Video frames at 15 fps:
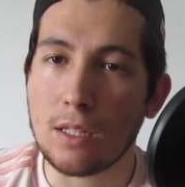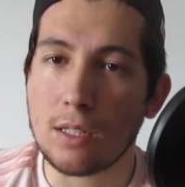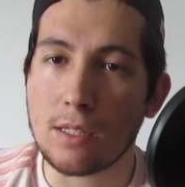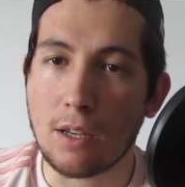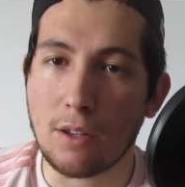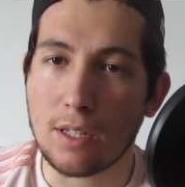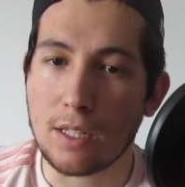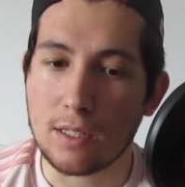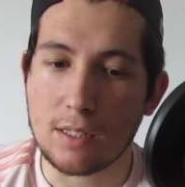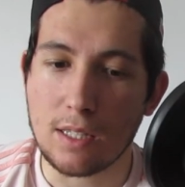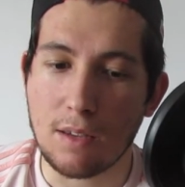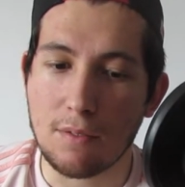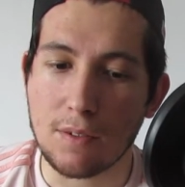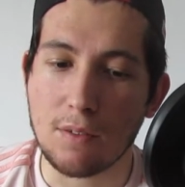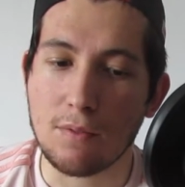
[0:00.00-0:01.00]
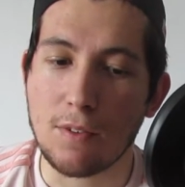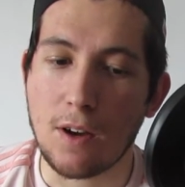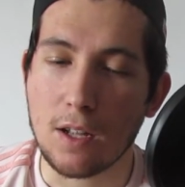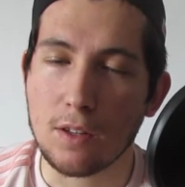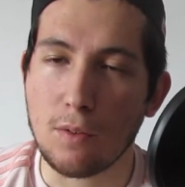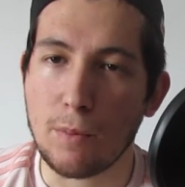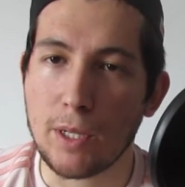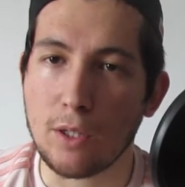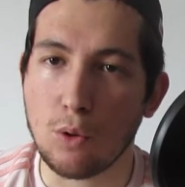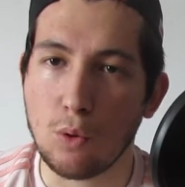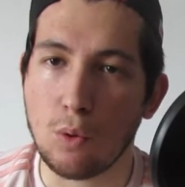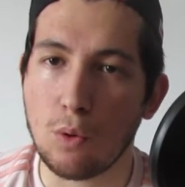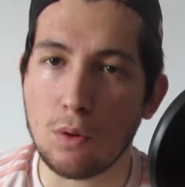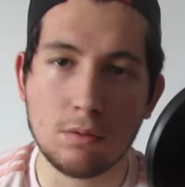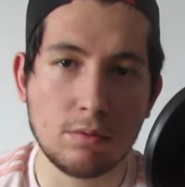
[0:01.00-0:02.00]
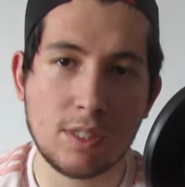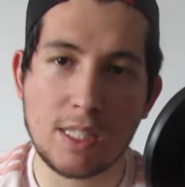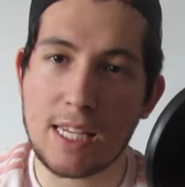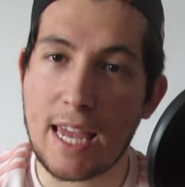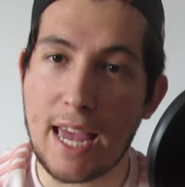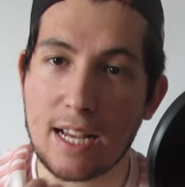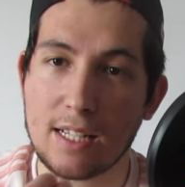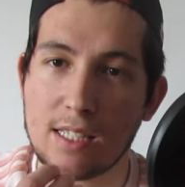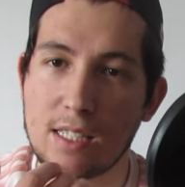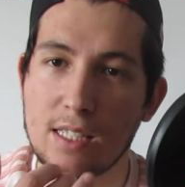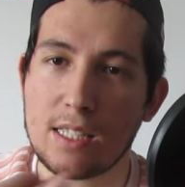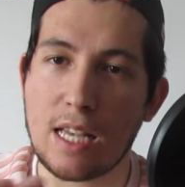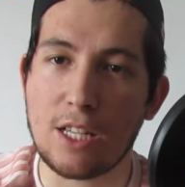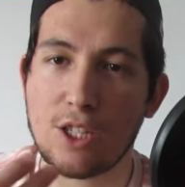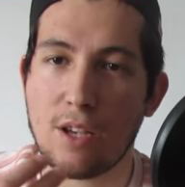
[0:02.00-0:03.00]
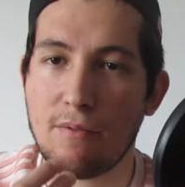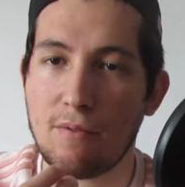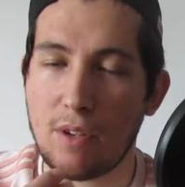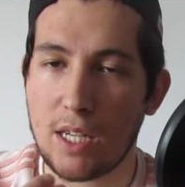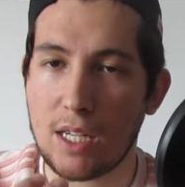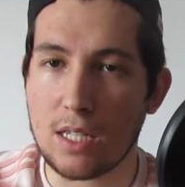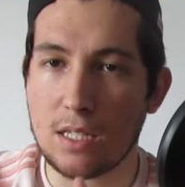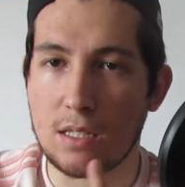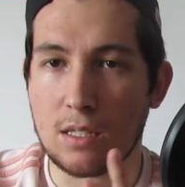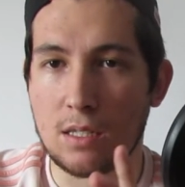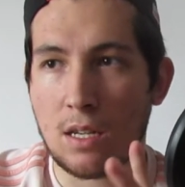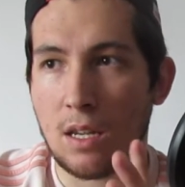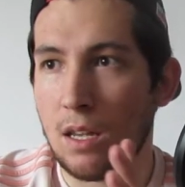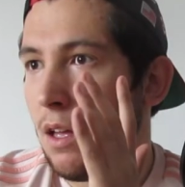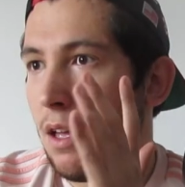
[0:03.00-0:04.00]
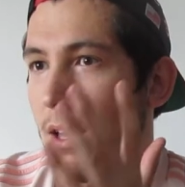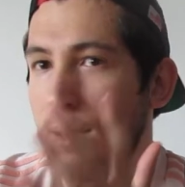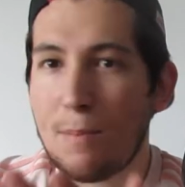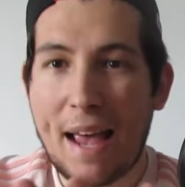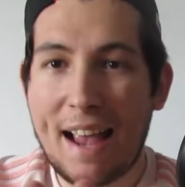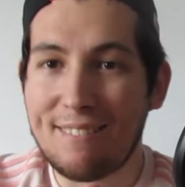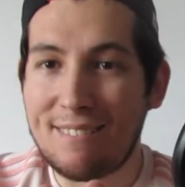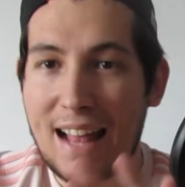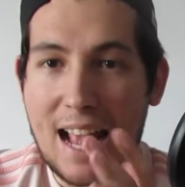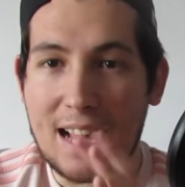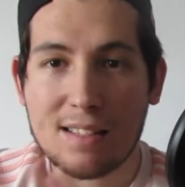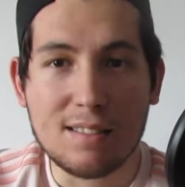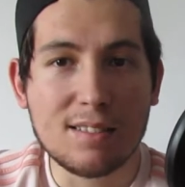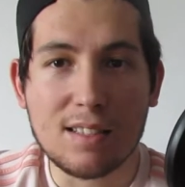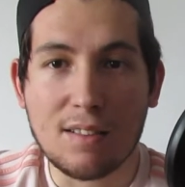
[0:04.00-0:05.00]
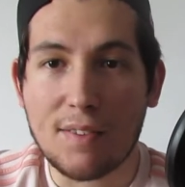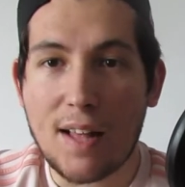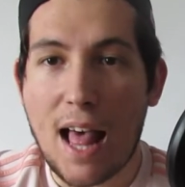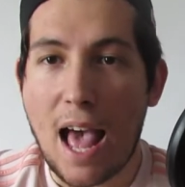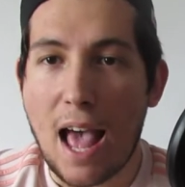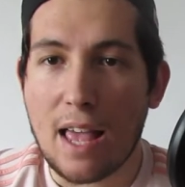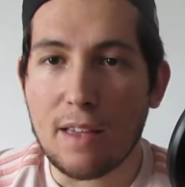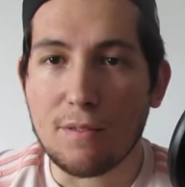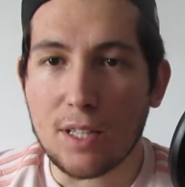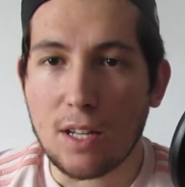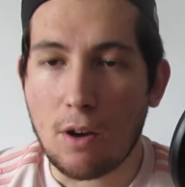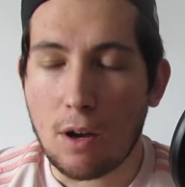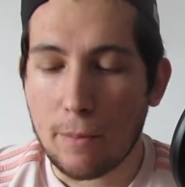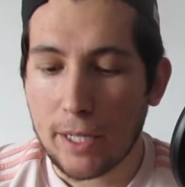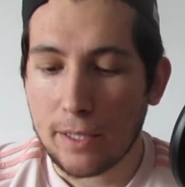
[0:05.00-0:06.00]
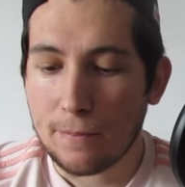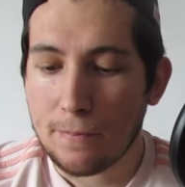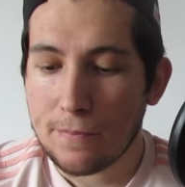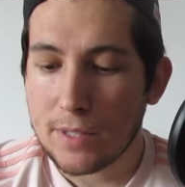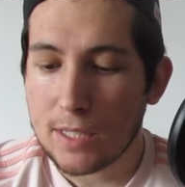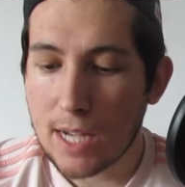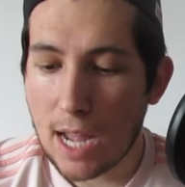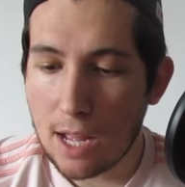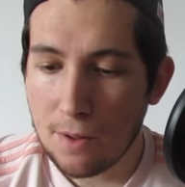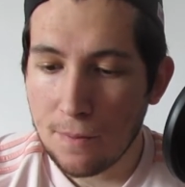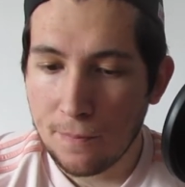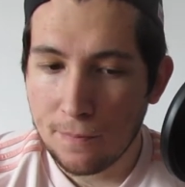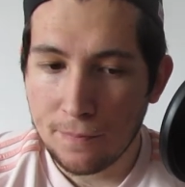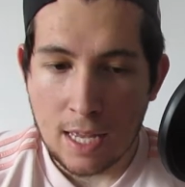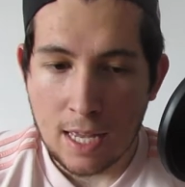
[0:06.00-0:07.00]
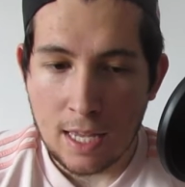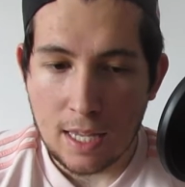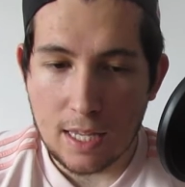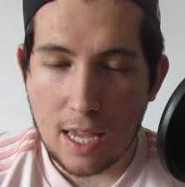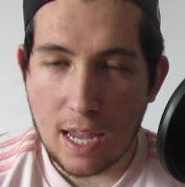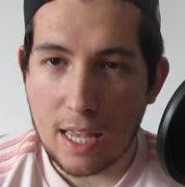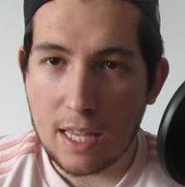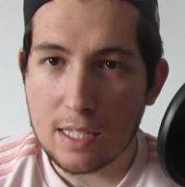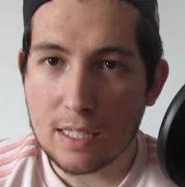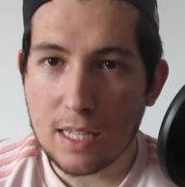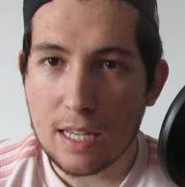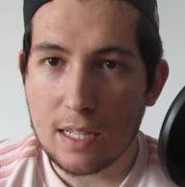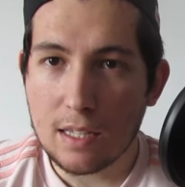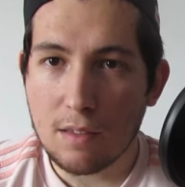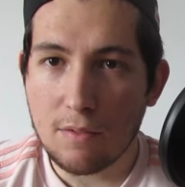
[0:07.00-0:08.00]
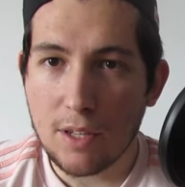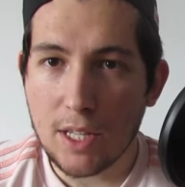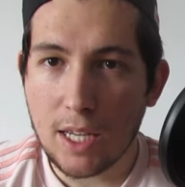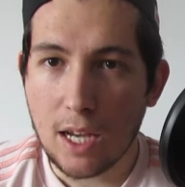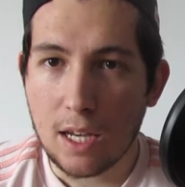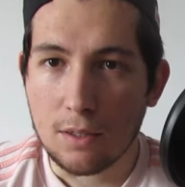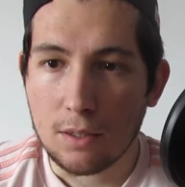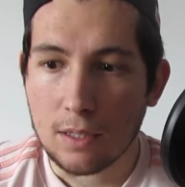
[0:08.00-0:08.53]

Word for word: So you can see if you can find them in your C Xs, H M Vs, Poundlands, stuff like that, if you know what I mean. So yeah, let's get into the video.